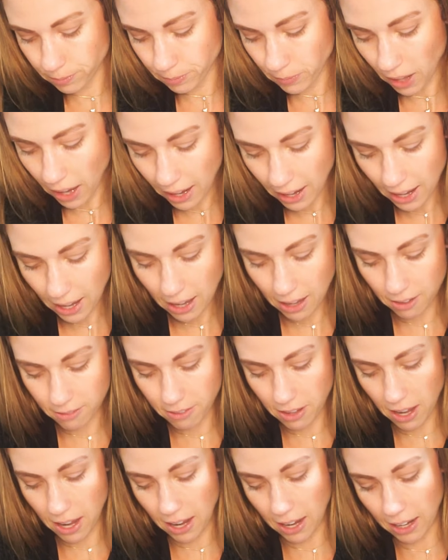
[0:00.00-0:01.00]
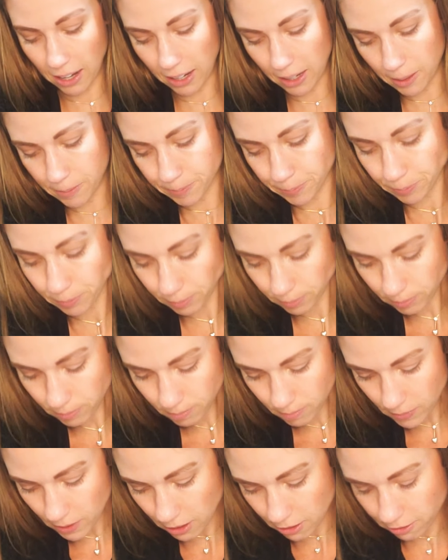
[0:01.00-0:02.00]
I have a
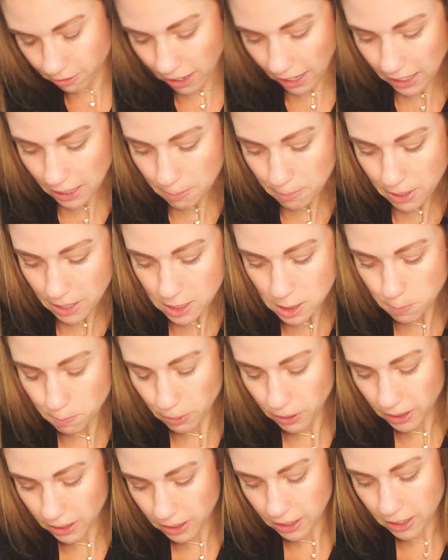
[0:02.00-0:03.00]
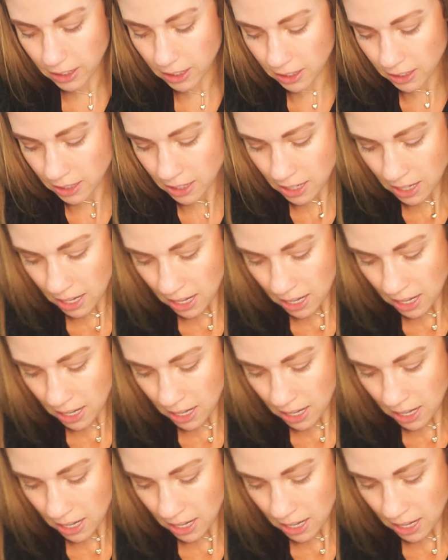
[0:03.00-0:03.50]
Vitamix blender,